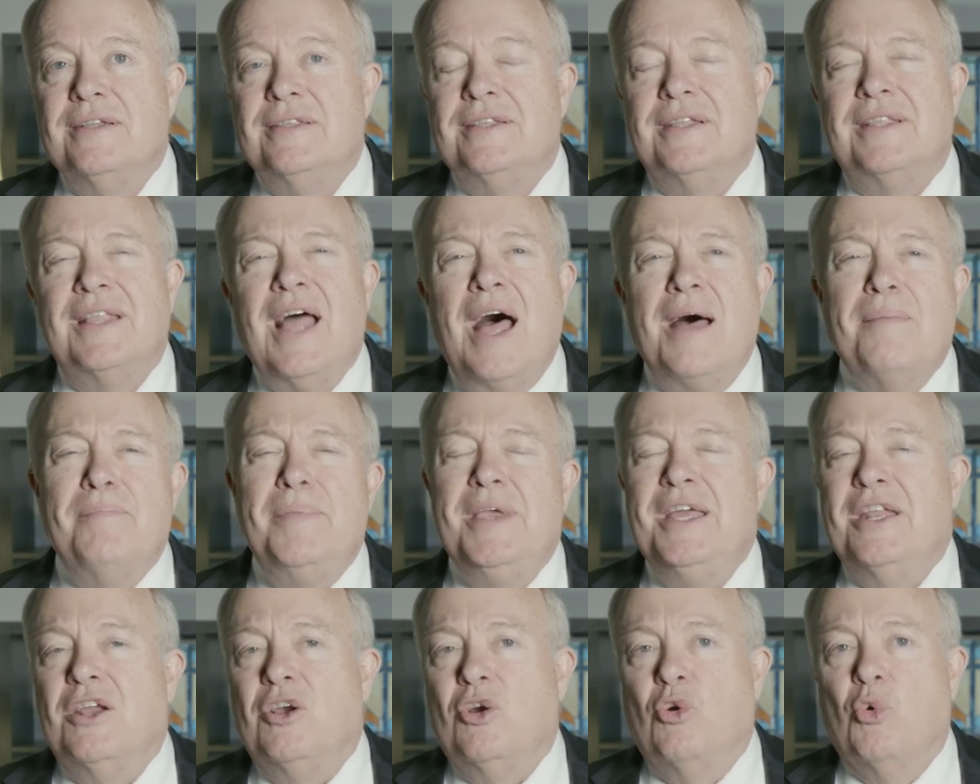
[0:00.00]
to not
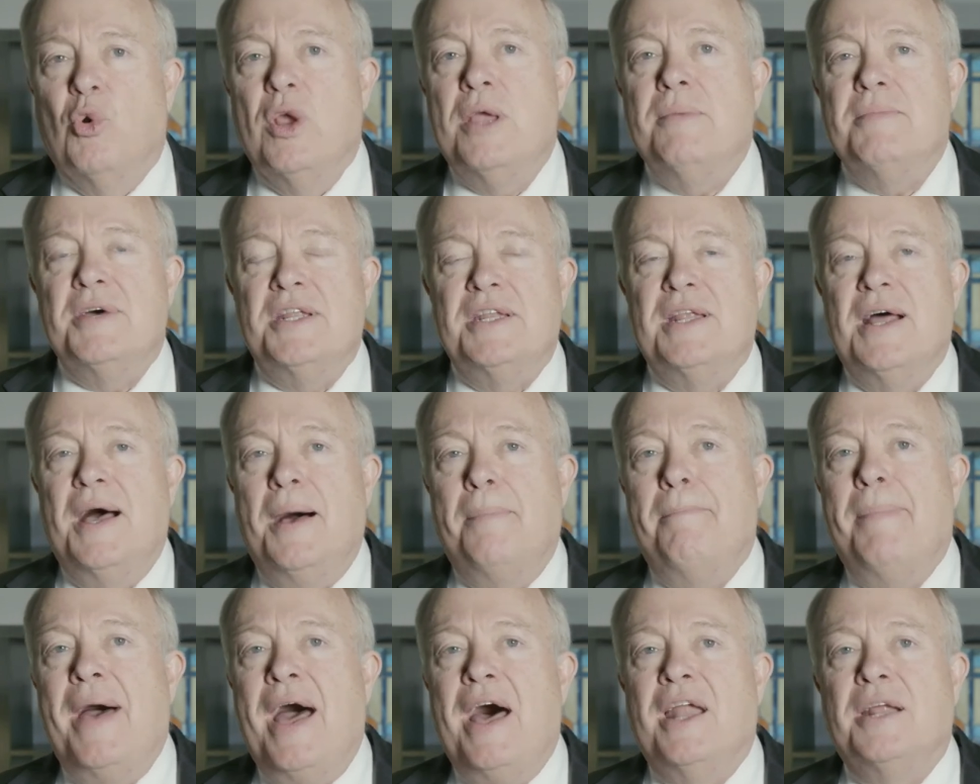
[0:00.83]
be in agreement
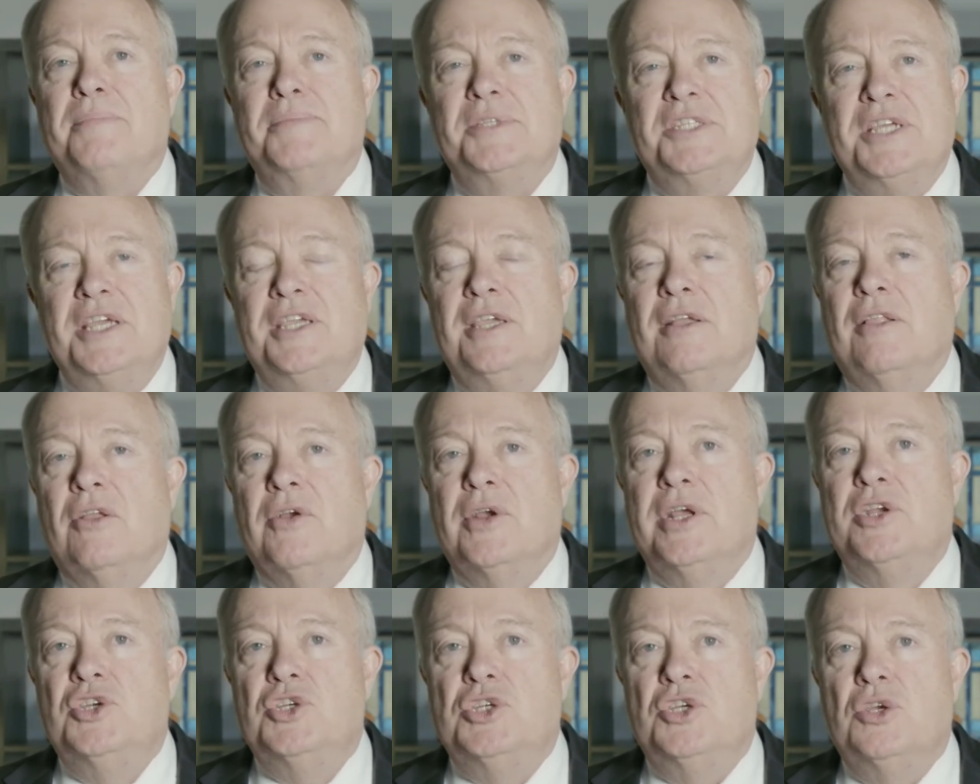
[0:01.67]
about a particular
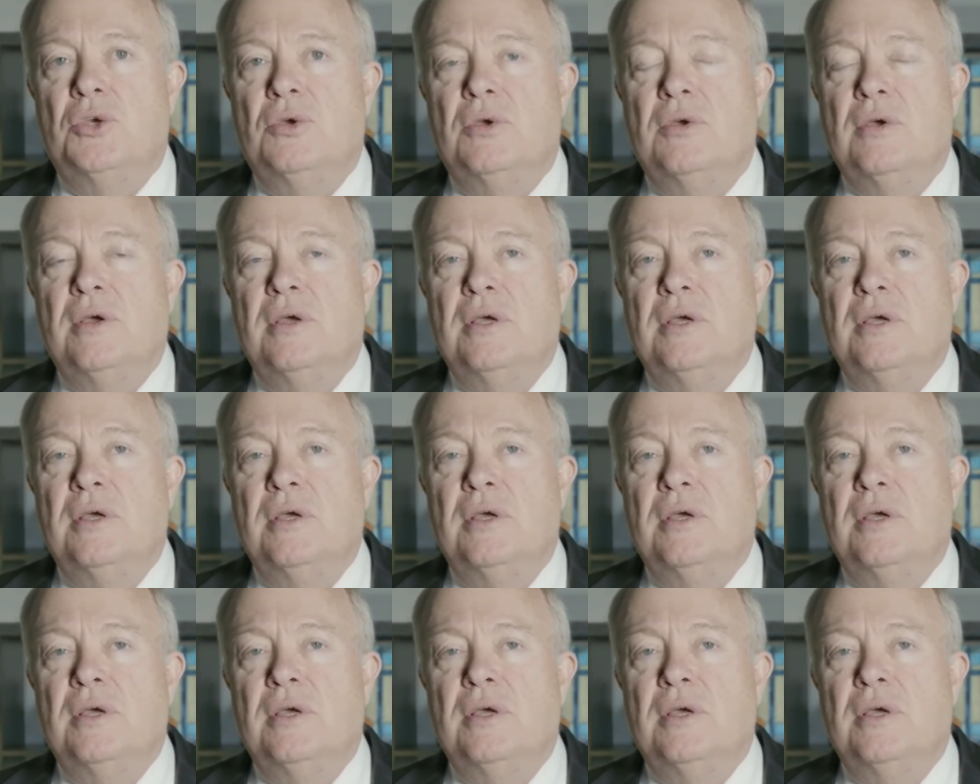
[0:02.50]
issue,